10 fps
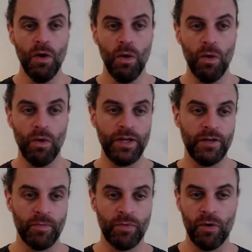or a
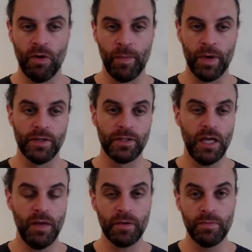different program on the
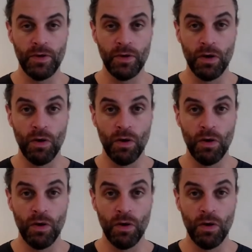same computer,